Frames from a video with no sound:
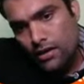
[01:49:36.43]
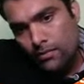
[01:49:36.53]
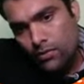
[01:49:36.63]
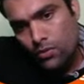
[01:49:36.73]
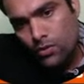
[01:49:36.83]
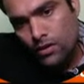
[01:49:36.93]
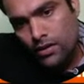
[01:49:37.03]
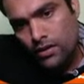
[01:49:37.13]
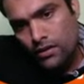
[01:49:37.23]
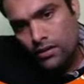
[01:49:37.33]

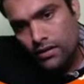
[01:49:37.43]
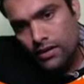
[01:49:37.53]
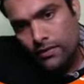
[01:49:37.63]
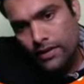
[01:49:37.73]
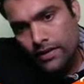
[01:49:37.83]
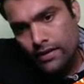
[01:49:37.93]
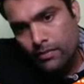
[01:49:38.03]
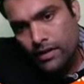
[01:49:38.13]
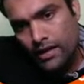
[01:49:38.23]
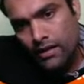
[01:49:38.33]
total divided
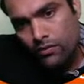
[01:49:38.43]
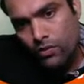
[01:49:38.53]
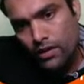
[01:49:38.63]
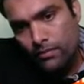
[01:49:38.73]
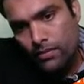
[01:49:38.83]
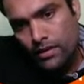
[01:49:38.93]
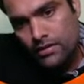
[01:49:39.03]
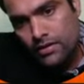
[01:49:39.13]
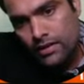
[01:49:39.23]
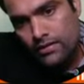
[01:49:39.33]
by 1
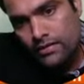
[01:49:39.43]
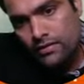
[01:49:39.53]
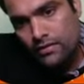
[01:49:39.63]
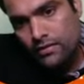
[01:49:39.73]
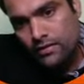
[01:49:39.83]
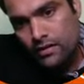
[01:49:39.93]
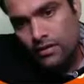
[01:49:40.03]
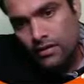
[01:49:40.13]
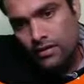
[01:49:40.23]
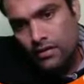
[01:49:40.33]
plus x.
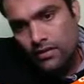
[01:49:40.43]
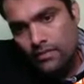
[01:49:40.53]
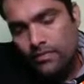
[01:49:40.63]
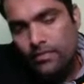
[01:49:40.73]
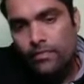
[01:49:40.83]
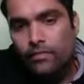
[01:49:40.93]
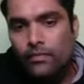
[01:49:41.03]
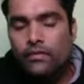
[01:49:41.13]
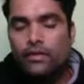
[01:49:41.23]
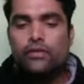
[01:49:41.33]

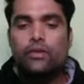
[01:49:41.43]
Yes or